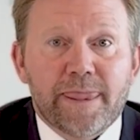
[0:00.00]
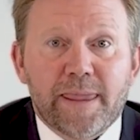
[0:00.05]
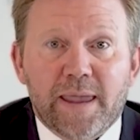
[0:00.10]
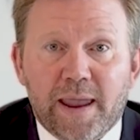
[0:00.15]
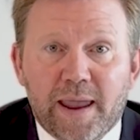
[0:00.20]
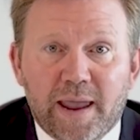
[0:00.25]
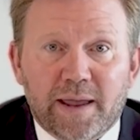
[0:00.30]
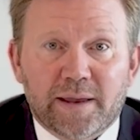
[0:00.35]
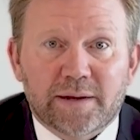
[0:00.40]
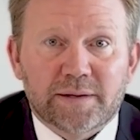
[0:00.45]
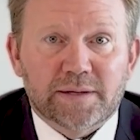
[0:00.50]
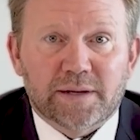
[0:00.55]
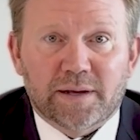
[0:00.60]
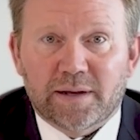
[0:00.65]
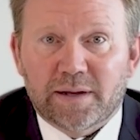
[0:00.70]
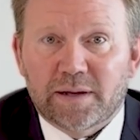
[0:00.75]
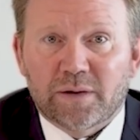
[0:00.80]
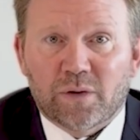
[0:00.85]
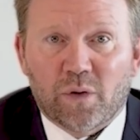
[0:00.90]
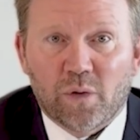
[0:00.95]
and
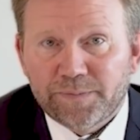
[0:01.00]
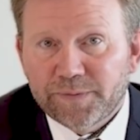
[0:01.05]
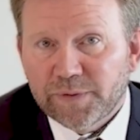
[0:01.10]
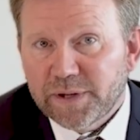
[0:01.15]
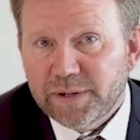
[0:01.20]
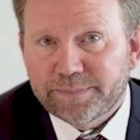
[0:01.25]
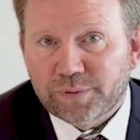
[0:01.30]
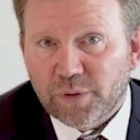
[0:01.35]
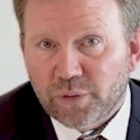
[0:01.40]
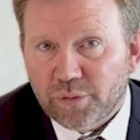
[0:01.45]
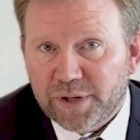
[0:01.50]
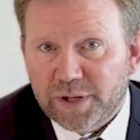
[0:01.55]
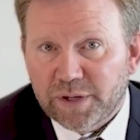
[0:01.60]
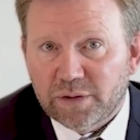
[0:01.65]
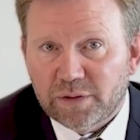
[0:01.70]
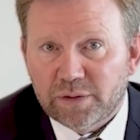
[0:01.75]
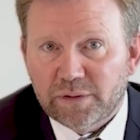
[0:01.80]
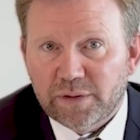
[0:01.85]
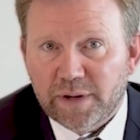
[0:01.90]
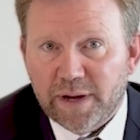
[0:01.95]
hopefully
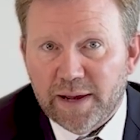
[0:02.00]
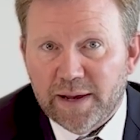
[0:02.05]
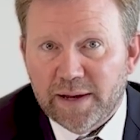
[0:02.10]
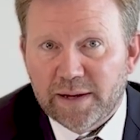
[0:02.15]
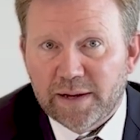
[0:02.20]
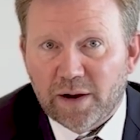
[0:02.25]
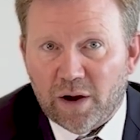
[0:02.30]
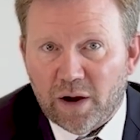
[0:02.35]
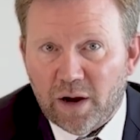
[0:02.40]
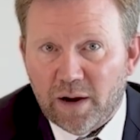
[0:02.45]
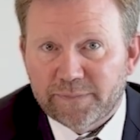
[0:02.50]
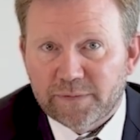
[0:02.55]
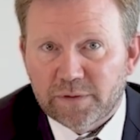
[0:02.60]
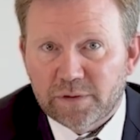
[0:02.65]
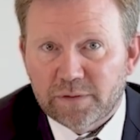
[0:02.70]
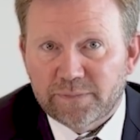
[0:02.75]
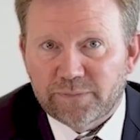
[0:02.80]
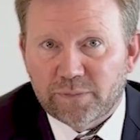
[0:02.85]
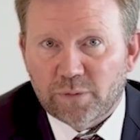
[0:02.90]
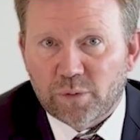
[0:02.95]
procure an
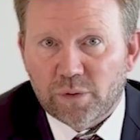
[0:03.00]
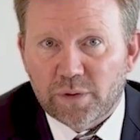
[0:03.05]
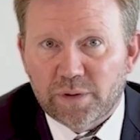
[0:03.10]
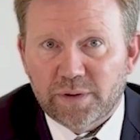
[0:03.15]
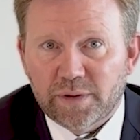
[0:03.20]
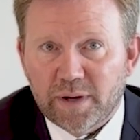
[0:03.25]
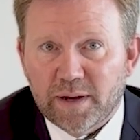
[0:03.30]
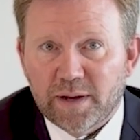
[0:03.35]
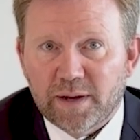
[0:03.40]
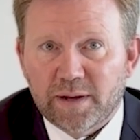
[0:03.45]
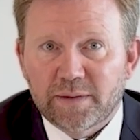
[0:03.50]
offer for